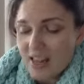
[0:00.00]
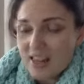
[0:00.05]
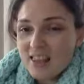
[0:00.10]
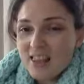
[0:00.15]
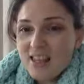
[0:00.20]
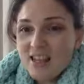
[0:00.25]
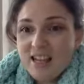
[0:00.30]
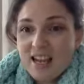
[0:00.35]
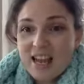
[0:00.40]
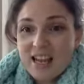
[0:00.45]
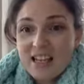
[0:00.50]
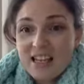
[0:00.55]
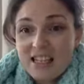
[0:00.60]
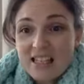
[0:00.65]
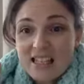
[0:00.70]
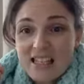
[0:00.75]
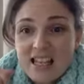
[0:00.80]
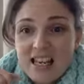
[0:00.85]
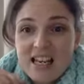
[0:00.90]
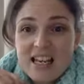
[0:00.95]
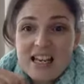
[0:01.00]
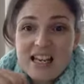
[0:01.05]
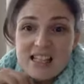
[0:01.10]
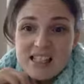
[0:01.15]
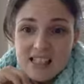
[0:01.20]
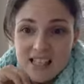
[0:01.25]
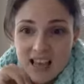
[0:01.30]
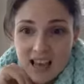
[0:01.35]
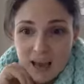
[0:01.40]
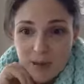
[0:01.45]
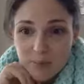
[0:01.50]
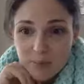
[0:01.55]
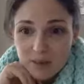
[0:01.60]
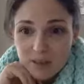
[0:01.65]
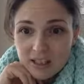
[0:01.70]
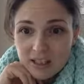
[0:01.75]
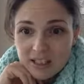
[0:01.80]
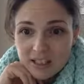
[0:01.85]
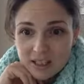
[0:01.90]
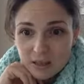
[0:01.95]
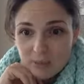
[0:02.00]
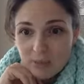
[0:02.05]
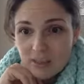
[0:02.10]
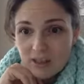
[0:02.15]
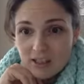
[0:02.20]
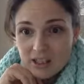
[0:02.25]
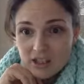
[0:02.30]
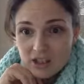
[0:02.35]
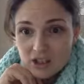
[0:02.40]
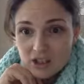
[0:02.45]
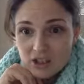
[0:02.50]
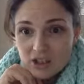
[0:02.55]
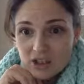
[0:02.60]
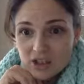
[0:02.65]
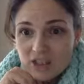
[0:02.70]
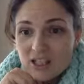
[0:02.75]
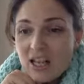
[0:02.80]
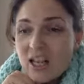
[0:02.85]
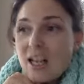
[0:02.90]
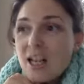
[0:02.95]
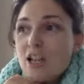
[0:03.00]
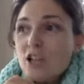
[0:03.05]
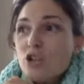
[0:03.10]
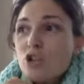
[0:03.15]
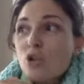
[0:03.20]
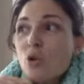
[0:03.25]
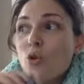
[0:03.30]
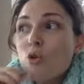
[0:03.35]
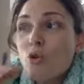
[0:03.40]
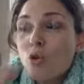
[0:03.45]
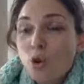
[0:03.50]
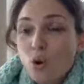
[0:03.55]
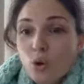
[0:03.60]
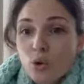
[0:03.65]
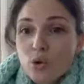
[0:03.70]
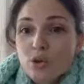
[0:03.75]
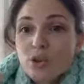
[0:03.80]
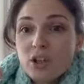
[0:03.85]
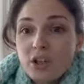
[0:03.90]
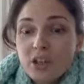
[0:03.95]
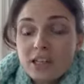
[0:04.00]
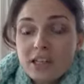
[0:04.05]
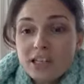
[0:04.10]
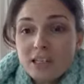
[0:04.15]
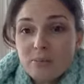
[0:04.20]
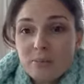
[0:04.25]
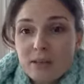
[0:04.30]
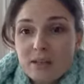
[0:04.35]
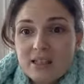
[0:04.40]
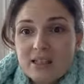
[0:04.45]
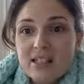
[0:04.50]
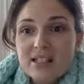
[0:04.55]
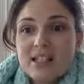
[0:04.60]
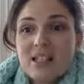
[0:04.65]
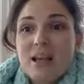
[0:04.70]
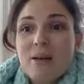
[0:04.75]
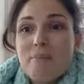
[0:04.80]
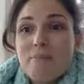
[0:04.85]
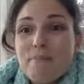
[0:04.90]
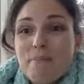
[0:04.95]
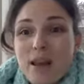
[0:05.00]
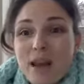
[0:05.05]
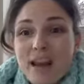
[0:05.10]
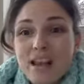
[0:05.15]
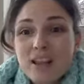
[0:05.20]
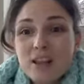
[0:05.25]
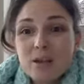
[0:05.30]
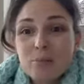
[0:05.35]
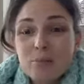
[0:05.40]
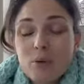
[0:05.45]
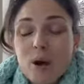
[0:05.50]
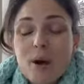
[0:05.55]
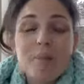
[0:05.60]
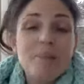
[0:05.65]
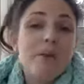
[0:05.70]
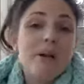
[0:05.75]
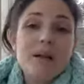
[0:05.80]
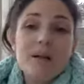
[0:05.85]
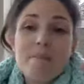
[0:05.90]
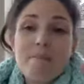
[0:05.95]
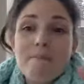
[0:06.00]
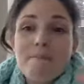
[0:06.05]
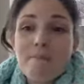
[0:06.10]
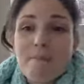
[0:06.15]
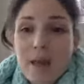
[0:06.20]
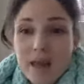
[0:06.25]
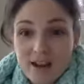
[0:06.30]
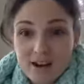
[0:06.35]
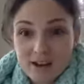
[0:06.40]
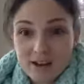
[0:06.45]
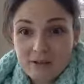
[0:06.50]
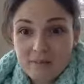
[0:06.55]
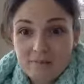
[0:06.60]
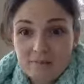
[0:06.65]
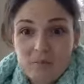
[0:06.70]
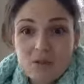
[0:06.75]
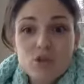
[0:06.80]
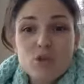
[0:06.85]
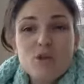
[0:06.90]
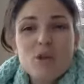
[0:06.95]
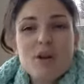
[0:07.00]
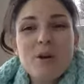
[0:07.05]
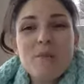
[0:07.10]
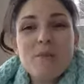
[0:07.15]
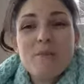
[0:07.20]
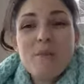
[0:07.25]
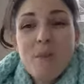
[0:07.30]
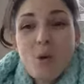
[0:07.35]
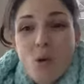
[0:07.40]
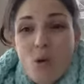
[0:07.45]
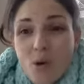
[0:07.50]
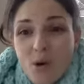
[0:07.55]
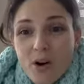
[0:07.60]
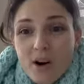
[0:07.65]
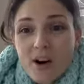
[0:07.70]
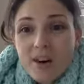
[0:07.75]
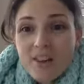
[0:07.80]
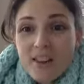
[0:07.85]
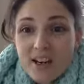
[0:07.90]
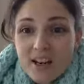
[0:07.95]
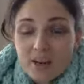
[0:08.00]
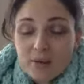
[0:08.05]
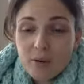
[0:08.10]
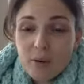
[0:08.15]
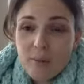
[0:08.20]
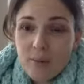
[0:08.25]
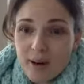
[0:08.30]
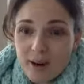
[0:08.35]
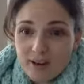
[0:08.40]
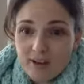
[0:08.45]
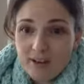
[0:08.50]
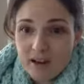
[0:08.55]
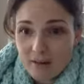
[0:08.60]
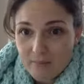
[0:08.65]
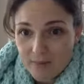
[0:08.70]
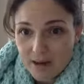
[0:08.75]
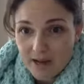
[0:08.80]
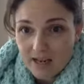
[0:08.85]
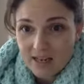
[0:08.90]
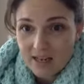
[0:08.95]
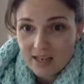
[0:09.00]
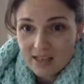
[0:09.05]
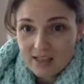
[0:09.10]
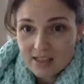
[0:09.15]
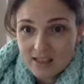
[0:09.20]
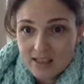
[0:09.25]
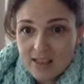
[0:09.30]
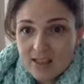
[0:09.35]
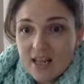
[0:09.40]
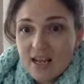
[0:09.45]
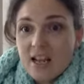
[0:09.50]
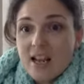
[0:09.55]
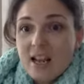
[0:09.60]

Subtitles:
The next thing is capital expenditures. So those are expenses that make the property better. So they're more than a repair and a maintenance.